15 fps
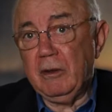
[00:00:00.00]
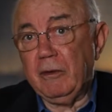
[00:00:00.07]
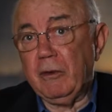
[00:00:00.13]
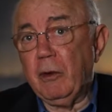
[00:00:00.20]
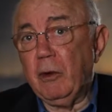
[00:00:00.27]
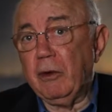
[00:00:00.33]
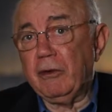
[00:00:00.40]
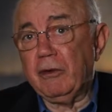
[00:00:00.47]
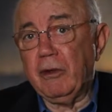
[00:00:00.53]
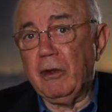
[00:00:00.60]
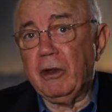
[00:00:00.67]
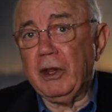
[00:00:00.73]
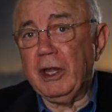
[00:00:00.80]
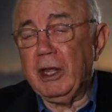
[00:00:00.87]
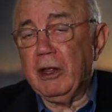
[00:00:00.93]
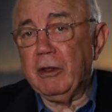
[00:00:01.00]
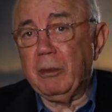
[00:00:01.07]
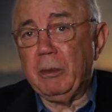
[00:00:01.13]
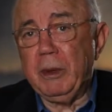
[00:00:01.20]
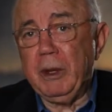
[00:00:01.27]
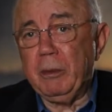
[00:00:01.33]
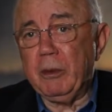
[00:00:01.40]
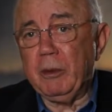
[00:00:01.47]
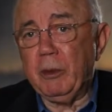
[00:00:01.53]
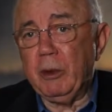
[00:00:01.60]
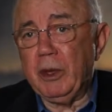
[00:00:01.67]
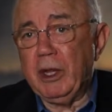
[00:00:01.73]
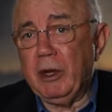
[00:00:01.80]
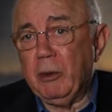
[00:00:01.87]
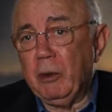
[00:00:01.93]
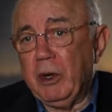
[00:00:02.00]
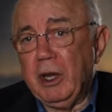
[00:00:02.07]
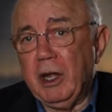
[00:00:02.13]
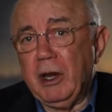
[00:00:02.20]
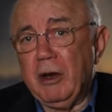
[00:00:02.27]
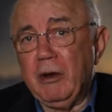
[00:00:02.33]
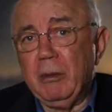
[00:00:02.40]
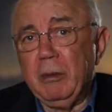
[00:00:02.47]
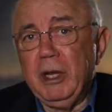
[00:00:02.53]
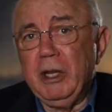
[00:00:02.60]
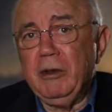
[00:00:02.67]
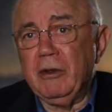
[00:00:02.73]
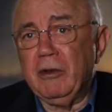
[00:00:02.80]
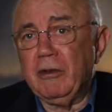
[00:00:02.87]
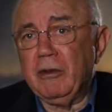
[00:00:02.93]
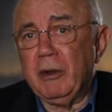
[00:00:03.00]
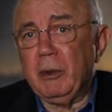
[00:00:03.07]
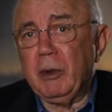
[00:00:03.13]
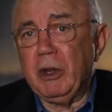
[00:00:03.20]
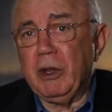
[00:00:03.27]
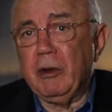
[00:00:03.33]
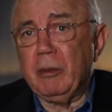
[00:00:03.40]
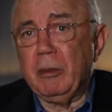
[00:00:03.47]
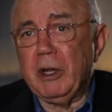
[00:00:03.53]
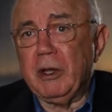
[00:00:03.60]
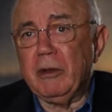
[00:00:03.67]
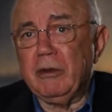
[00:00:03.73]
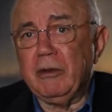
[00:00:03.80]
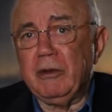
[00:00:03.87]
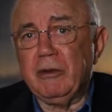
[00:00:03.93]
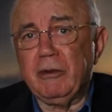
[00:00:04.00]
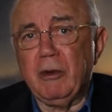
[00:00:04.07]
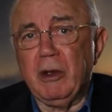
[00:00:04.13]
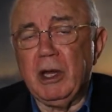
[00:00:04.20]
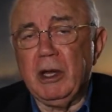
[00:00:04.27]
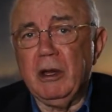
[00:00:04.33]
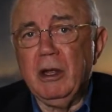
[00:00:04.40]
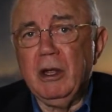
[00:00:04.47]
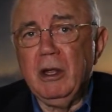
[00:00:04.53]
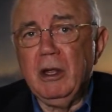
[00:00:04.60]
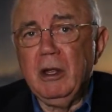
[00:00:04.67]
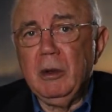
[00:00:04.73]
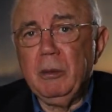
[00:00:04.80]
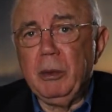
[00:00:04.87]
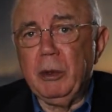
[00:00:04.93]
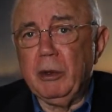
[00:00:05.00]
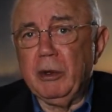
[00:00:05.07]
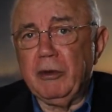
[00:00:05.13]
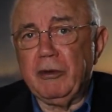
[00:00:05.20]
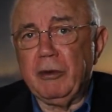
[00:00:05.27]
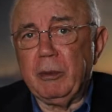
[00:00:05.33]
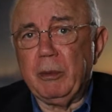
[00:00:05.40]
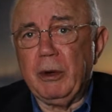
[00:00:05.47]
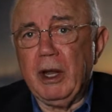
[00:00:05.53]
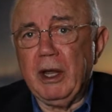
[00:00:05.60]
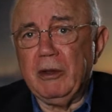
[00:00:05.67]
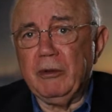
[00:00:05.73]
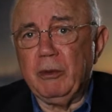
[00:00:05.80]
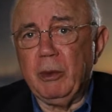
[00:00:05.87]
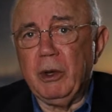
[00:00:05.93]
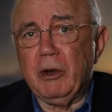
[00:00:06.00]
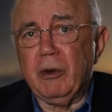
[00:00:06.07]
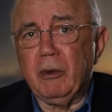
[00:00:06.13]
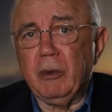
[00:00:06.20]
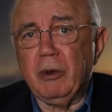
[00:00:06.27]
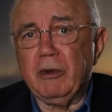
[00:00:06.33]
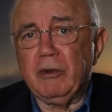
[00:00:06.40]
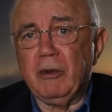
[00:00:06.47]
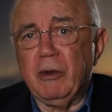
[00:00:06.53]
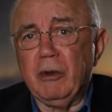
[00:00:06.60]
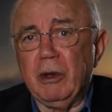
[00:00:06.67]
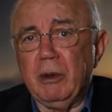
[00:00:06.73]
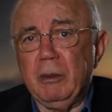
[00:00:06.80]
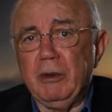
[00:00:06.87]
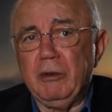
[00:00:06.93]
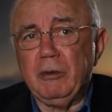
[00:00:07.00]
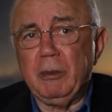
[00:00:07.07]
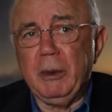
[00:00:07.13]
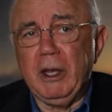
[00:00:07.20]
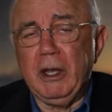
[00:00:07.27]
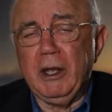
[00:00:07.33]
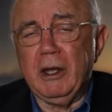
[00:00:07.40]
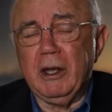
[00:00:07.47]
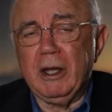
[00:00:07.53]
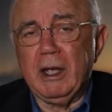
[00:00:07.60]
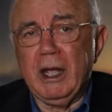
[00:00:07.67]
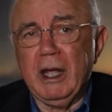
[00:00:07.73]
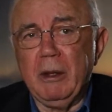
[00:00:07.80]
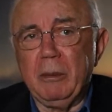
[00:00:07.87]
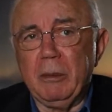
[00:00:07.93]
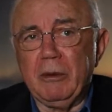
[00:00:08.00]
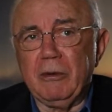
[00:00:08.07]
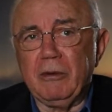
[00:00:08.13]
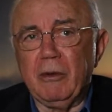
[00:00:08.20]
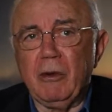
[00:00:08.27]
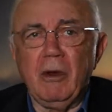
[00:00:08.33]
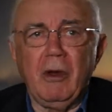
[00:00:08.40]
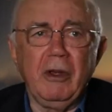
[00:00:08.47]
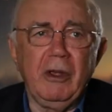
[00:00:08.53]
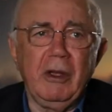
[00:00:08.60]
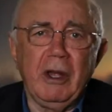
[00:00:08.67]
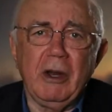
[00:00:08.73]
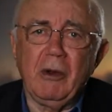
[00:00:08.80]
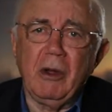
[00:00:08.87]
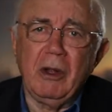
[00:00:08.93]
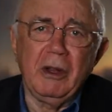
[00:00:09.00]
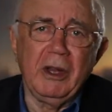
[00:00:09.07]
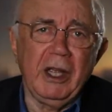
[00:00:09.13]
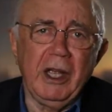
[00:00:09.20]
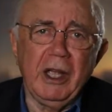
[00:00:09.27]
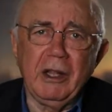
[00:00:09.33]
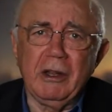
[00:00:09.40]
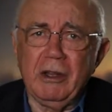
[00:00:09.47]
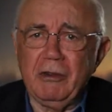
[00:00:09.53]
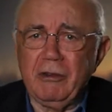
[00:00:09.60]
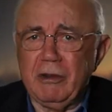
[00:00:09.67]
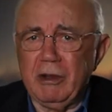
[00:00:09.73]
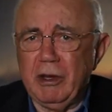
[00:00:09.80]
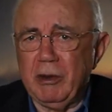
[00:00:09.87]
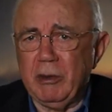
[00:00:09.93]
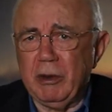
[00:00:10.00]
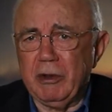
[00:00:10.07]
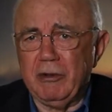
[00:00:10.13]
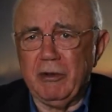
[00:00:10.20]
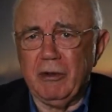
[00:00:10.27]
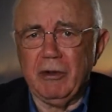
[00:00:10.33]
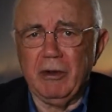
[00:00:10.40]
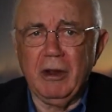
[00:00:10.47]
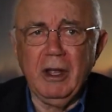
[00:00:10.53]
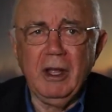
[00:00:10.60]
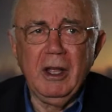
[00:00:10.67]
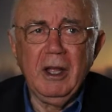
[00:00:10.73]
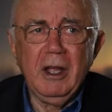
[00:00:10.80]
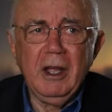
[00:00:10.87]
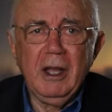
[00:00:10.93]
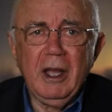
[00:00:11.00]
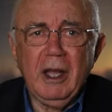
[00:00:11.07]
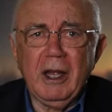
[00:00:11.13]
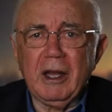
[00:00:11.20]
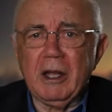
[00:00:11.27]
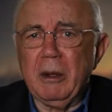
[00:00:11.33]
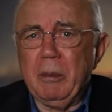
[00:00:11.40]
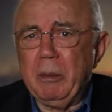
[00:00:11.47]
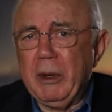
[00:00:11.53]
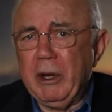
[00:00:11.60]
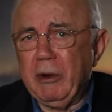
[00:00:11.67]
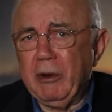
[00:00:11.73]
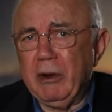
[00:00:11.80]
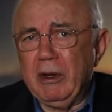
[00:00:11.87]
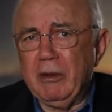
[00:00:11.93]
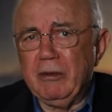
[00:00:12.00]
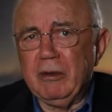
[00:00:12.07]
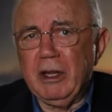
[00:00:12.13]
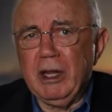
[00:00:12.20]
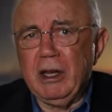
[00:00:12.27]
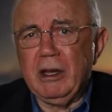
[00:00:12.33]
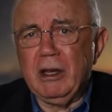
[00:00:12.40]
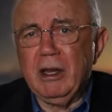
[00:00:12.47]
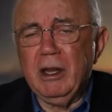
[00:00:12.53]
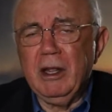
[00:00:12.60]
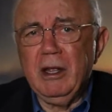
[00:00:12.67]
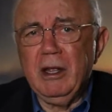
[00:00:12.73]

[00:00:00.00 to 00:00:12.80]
of course, all the other people who were there were not Armenians. They were there because this great Pulitzer Prize winner was going to be speaking on campus. So you had all the English literature and comparative lit